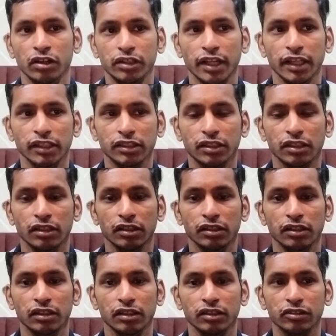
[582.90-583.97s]
tested
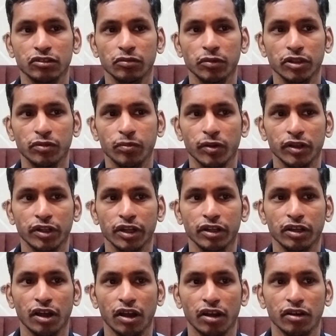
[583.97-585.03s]
to be
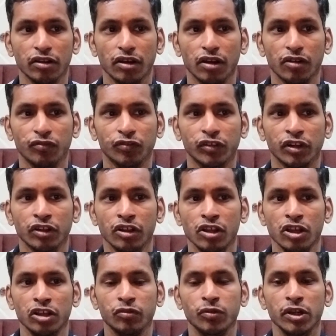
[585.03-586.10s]
splitted half.
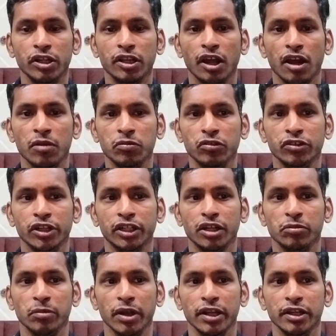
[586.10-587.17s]
Split half to
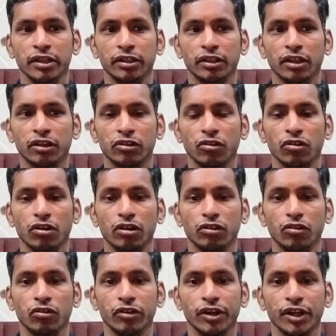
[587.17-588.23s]
determine the
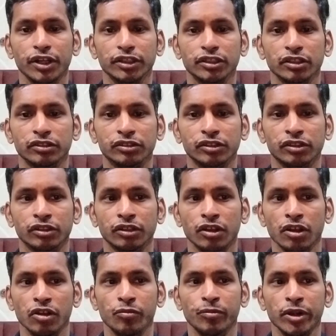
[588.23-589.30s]
correlations
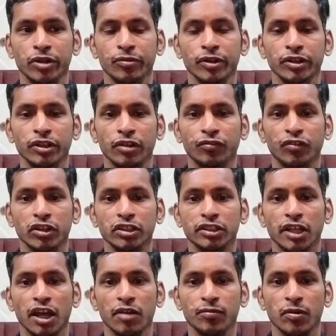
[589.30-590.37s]
between the first
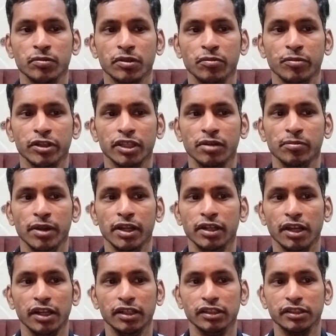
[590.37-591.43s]
half of the measurement
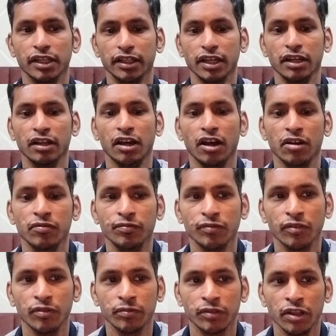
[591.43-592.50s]
and the second half
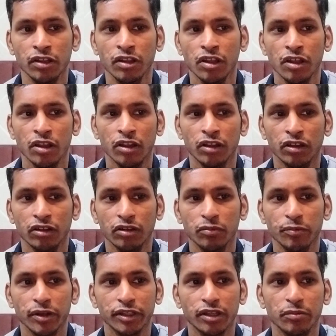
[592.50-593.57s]
of the
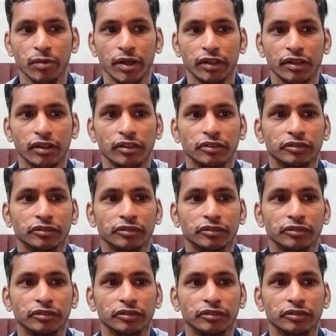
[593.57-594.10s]
measurement.